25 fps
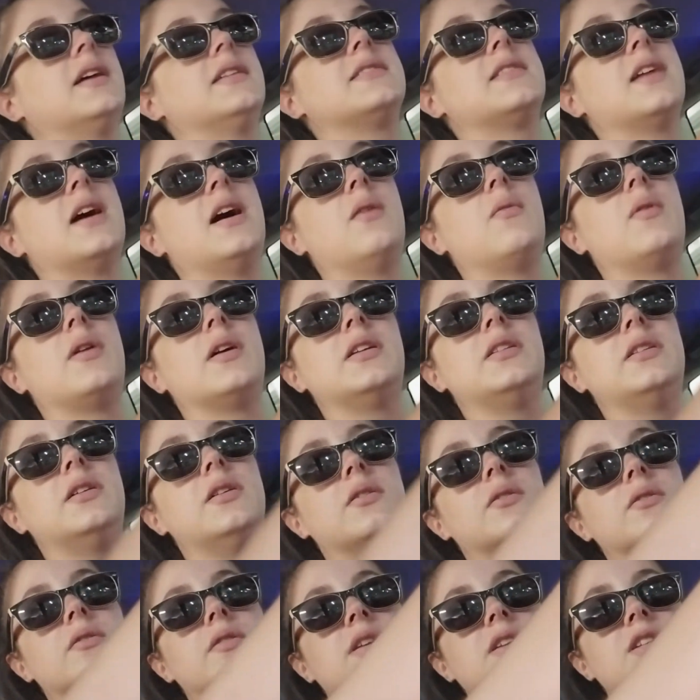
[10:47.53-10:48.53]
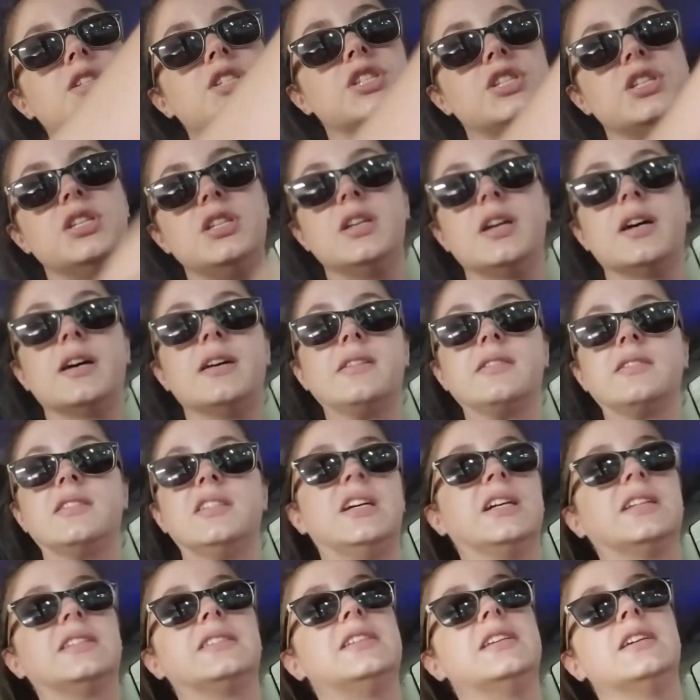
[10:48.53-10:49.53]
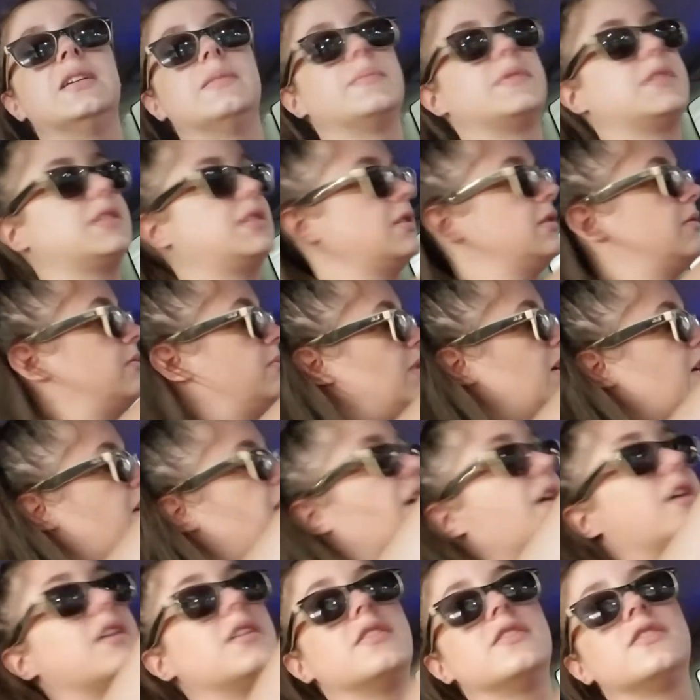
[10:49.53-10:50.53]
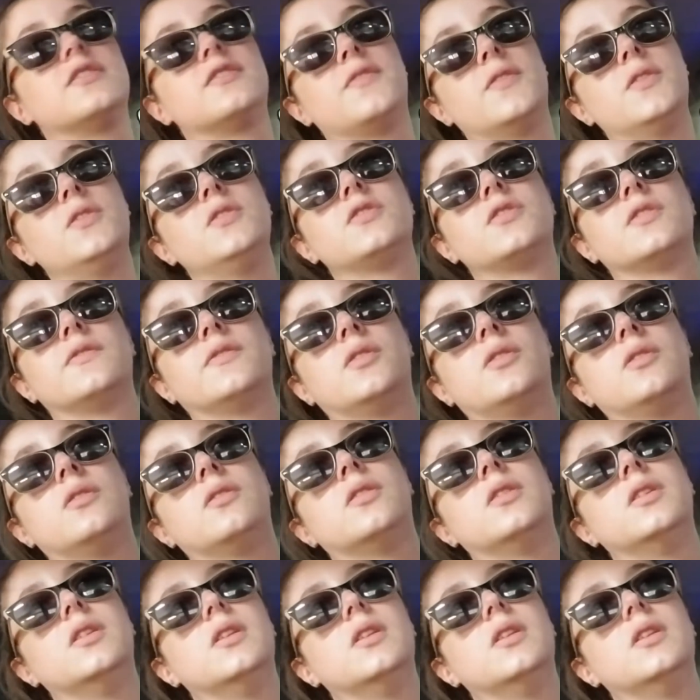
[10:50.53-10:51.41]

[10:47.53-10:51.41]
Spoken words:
how I know that she has not tipped. Because, first of all,